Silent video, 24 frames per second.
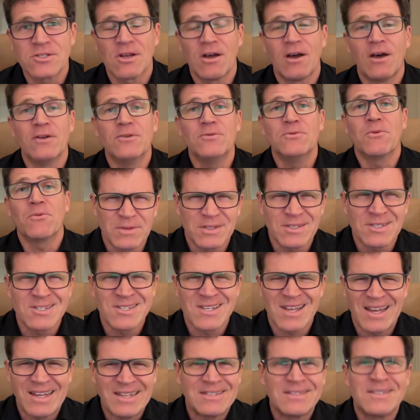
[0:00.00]
on the
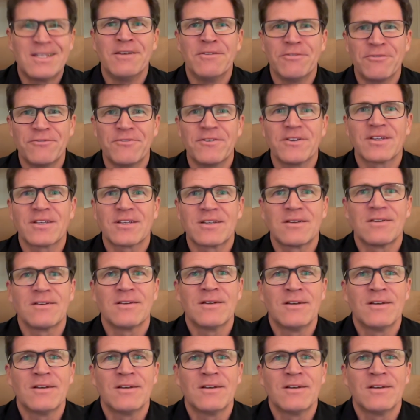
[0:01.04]
scientific